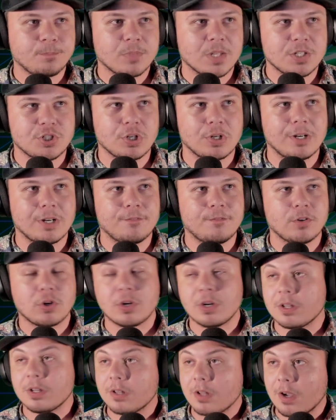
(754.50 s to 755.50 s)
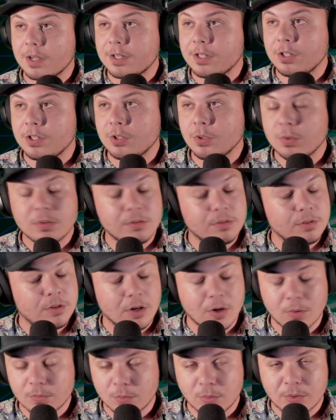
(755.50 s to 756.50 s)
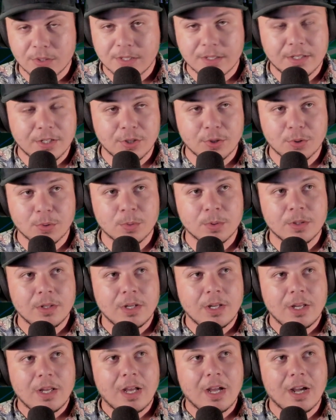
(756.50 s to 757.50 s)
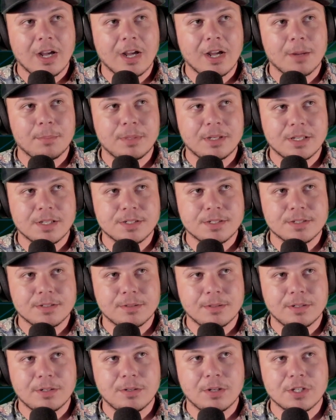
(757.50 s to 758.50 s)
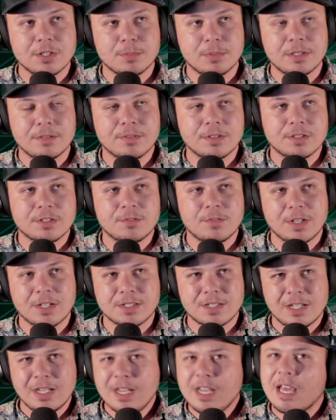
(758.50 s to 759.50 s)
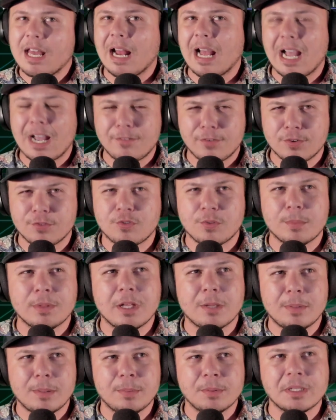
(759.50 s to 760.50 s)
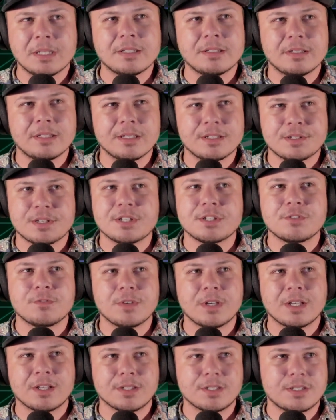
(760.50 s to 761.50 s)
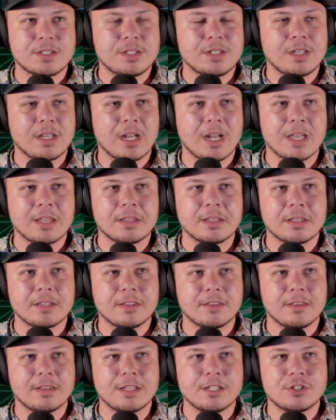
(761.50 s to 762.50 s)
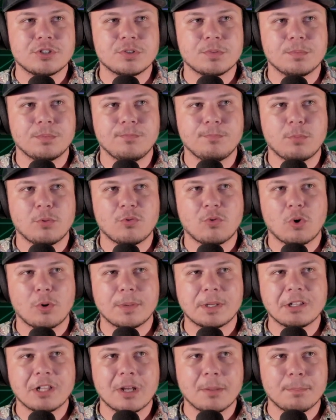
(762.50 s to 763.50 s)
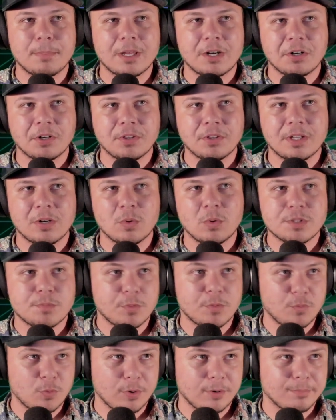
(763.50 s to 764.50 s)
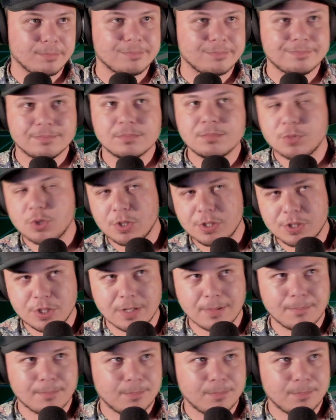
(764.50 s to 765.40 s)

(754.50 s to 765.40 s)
So if you're in a long queue, don't re-queue because it does believe this is fixed. I have heard from a lot of people that this is fixed, that it's performing a lot better than it was before. So it's good.